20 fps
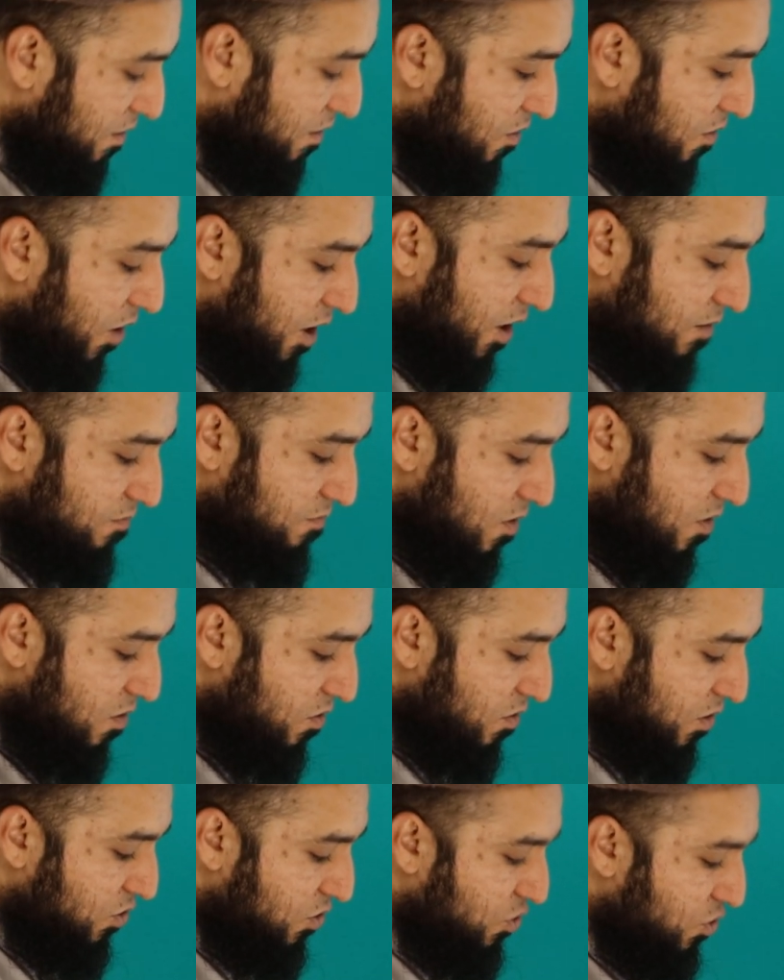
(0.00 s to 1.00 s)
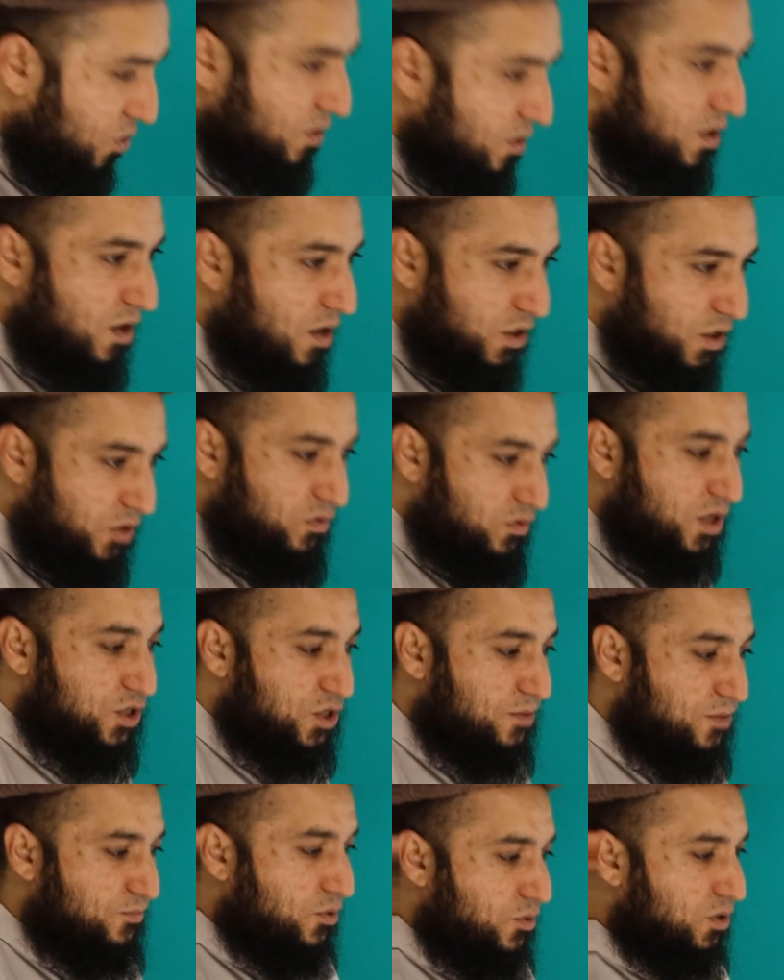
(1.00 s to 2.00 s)
correct makhraj,
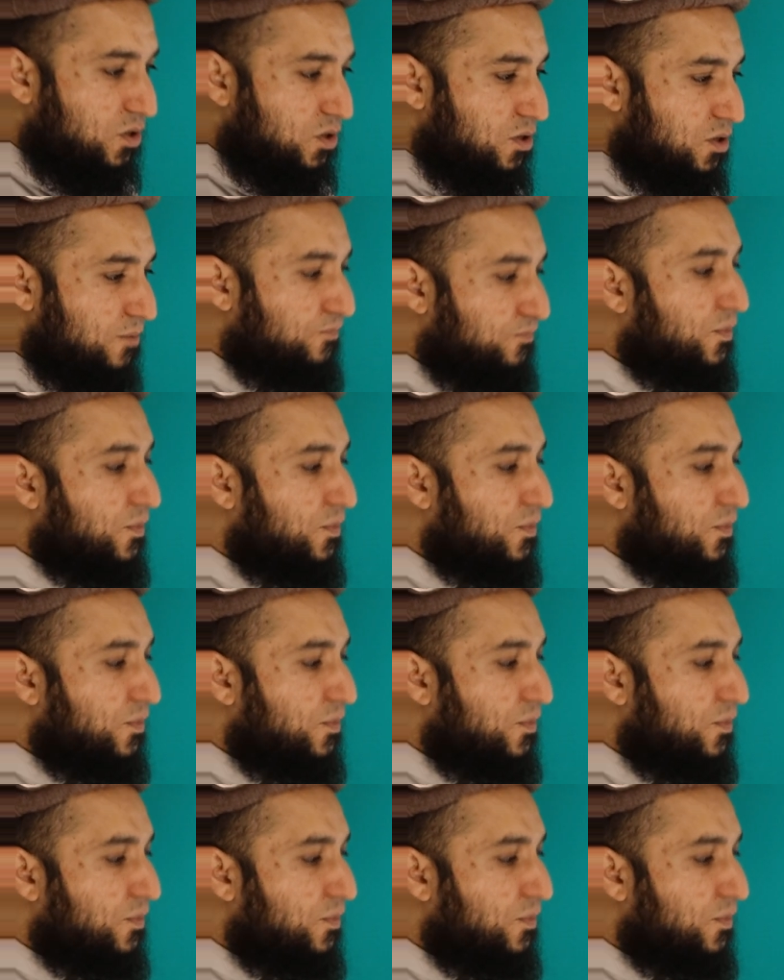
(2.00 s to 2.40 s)
articulation point.